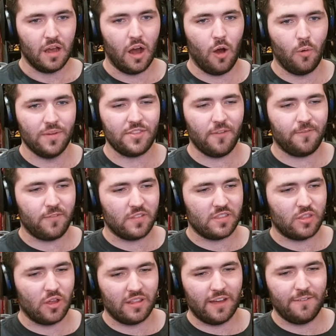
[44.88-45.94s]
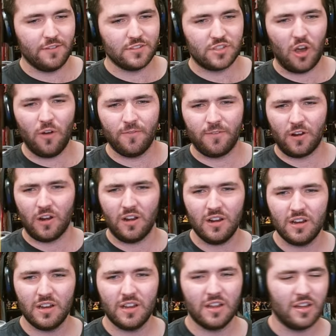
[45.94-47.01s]
Oh, what the... The level's over?
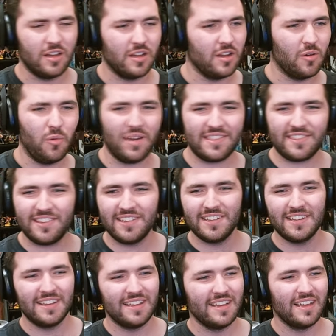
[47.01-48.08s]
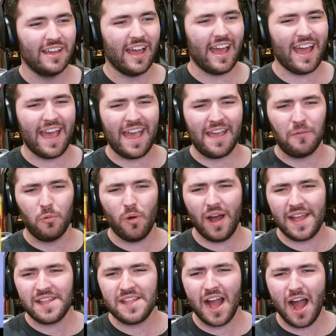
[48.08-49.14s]
What? Hey,
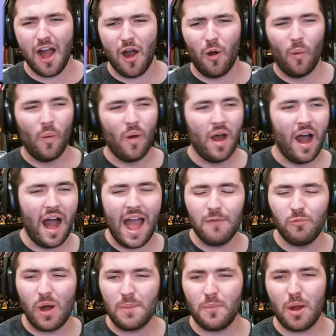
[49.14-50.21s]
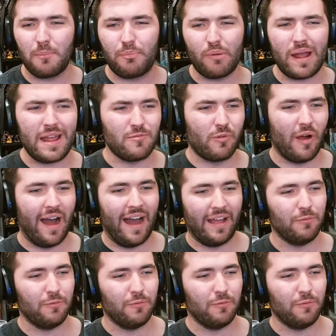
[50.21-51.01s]
what? No! I want more brain rot!